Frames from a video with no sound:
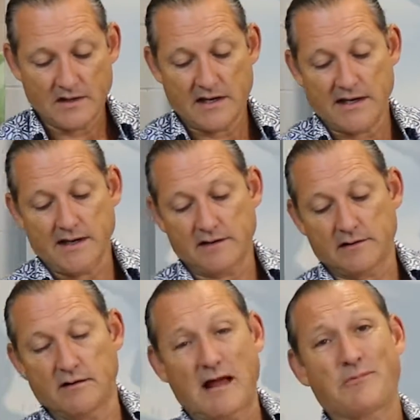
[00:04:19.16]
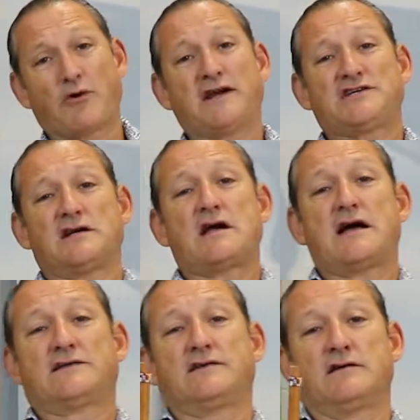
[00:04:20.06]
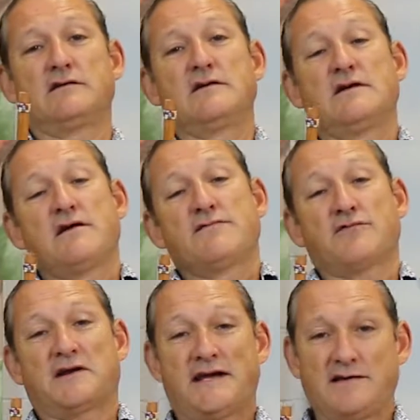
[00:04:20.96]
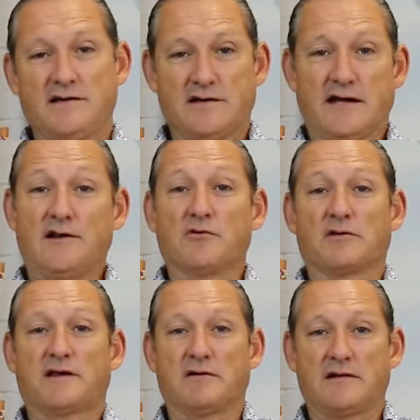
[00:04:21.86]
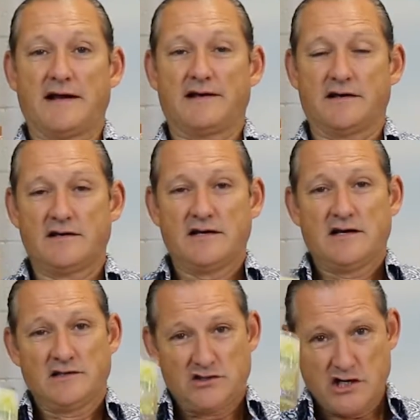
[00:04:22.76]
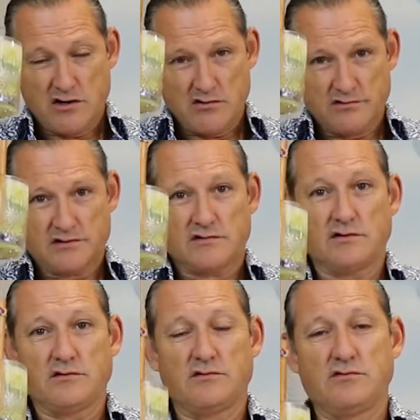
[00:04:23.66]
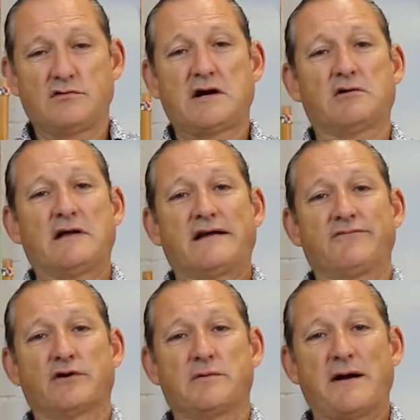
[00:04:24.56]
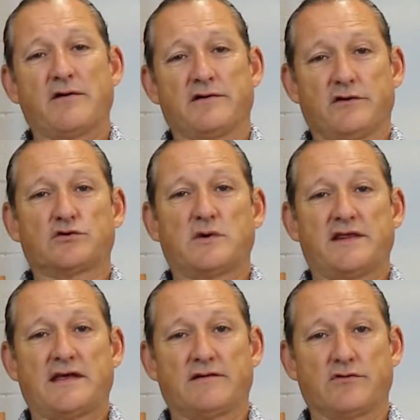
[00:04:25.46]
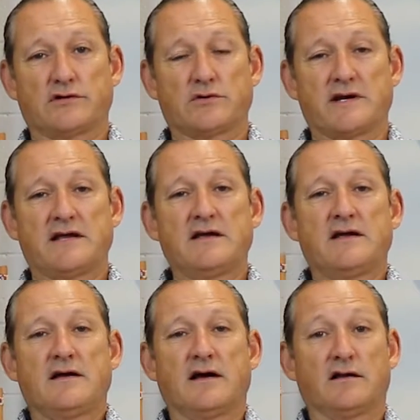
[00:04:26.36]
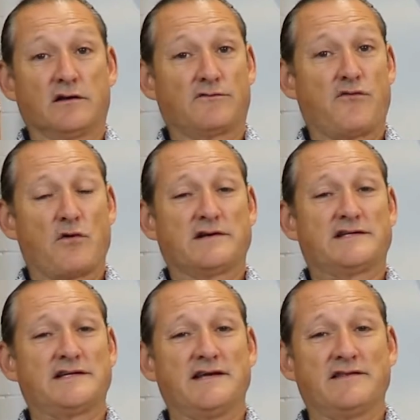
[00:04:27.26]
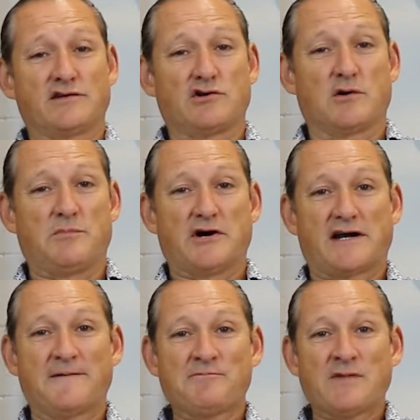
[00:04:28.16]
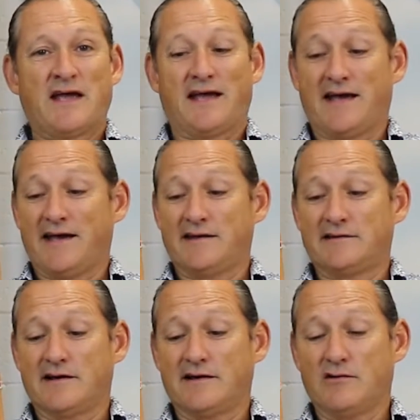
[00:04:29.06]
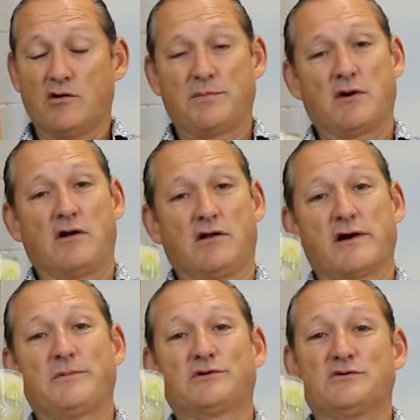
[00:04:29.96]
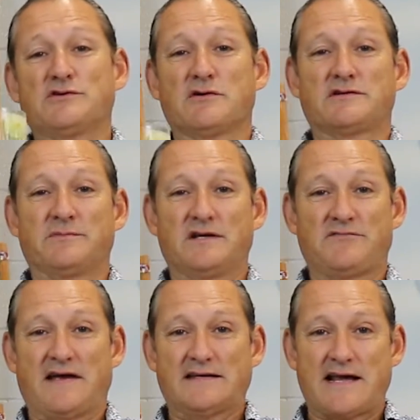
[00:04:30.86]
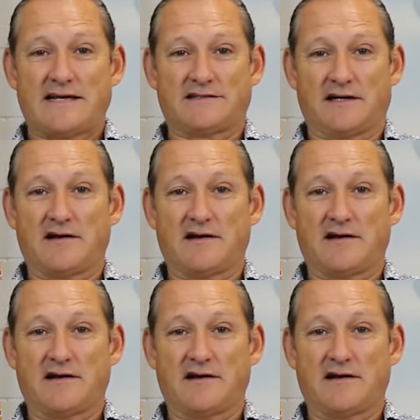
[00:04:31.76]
A collaboration cocktail for Kenya and North Carolina. Cheers to Carolina for Kibera and their 20th anniversary. Look forward to seeing this cookbook and hope you all are able to enjoy some of these fantastic